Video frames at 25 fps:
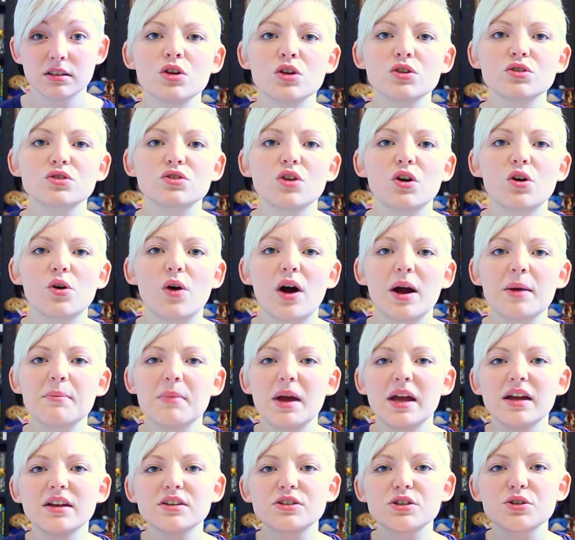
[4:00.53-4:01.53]
So I
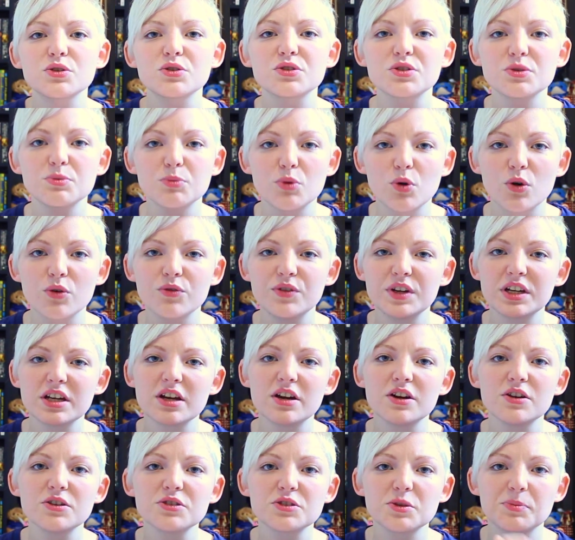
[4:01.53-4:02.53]
may do some more
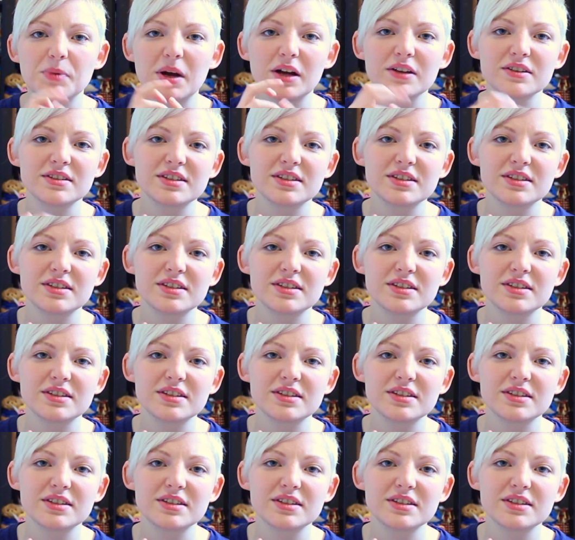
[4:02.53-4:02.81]
videos about